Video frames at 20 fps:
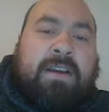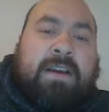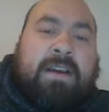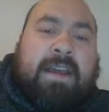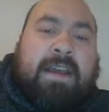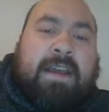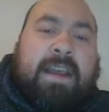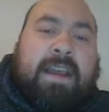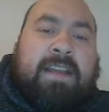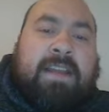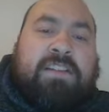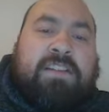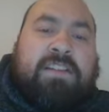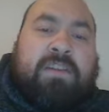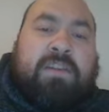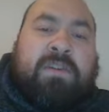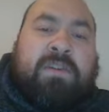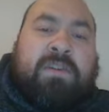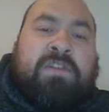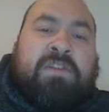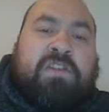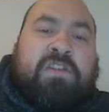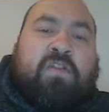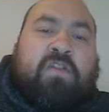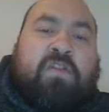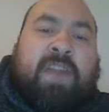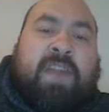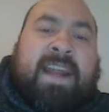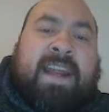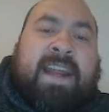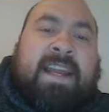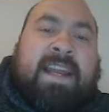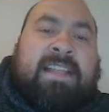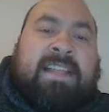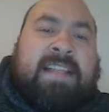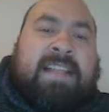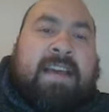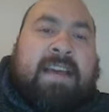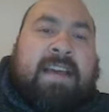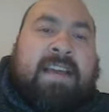And so we used Gray
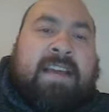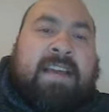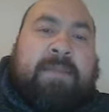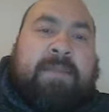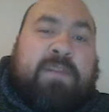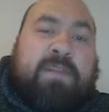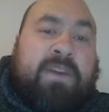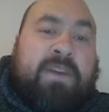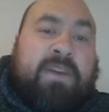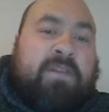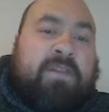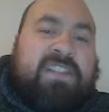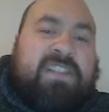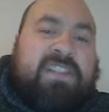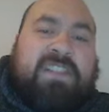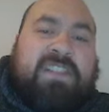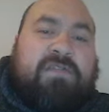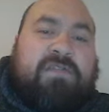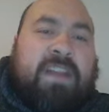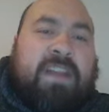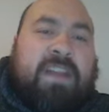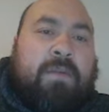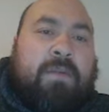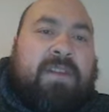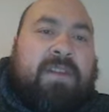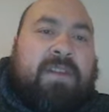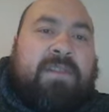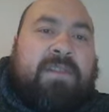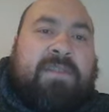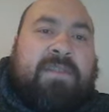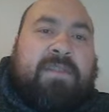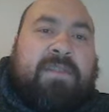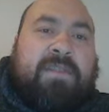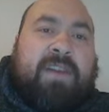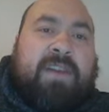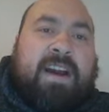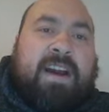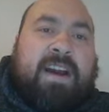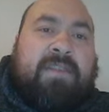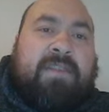as our captain. We obviously took that
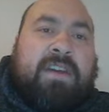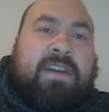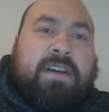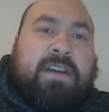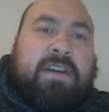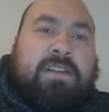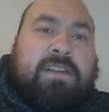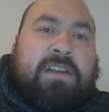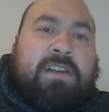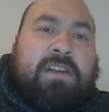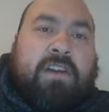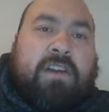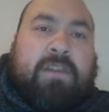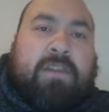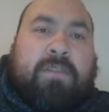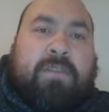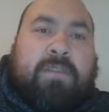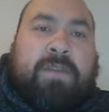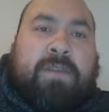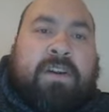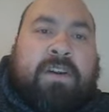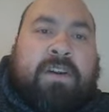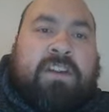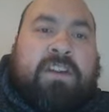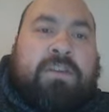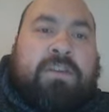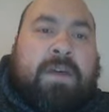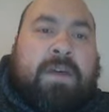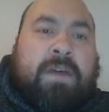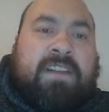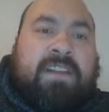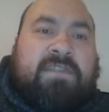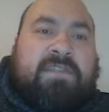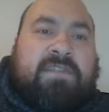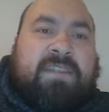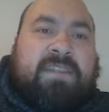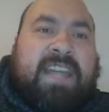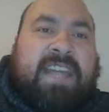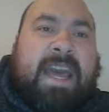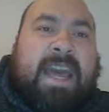155. So we go to our
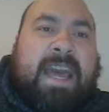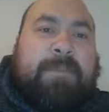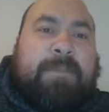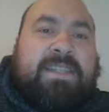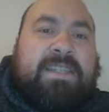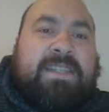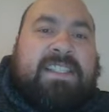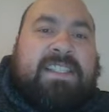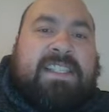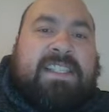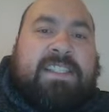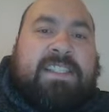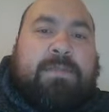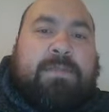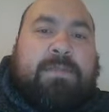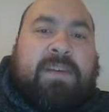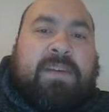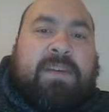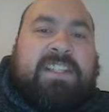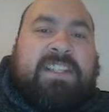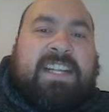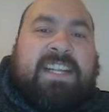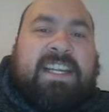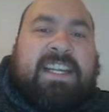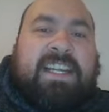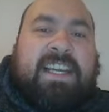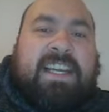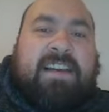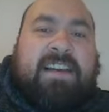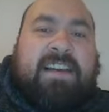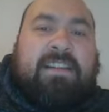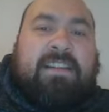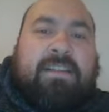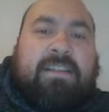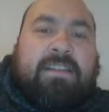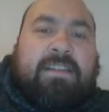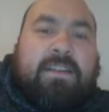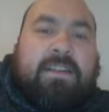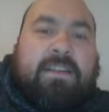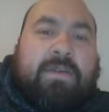little captaincy spreadsheet here.
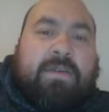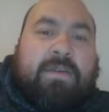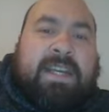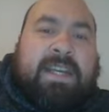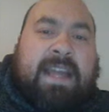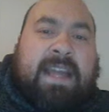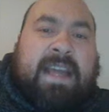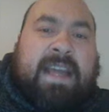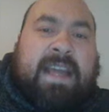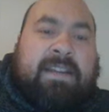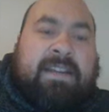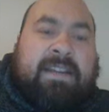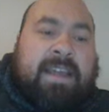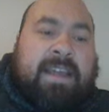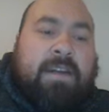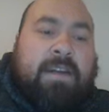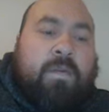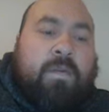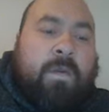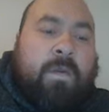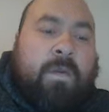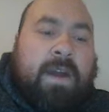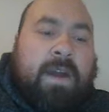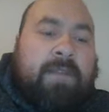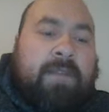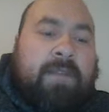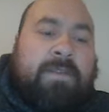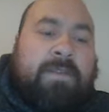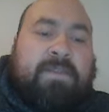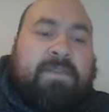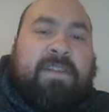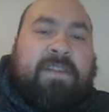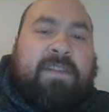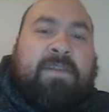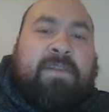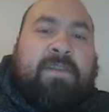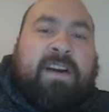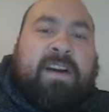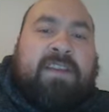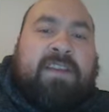We can add that
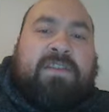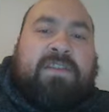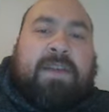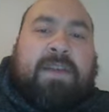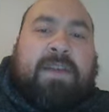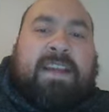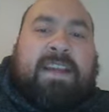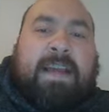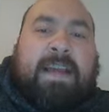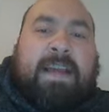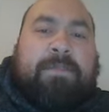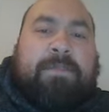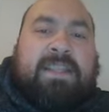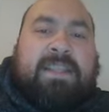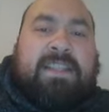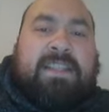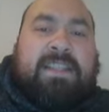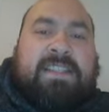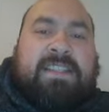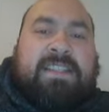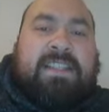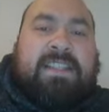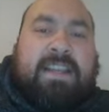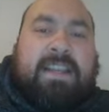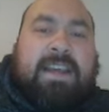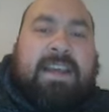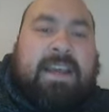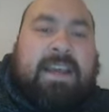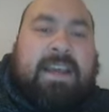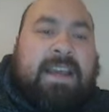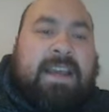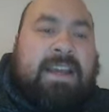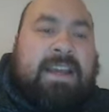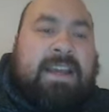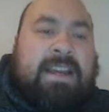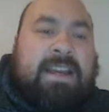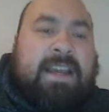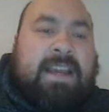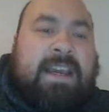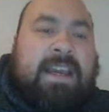155 to our captains.
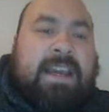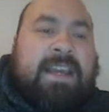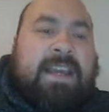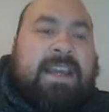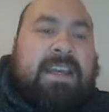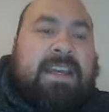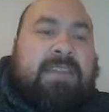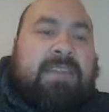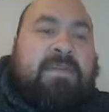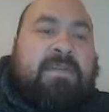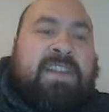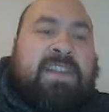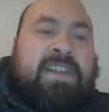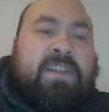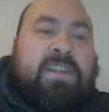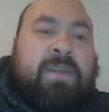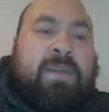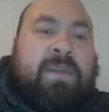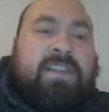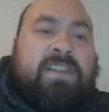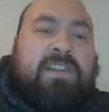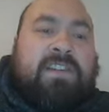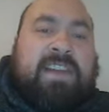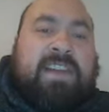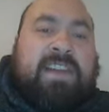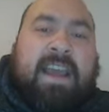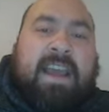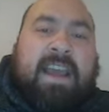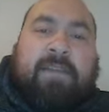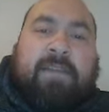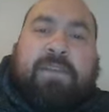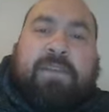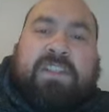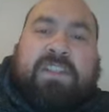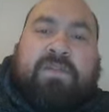And hey, we've hit the 130 average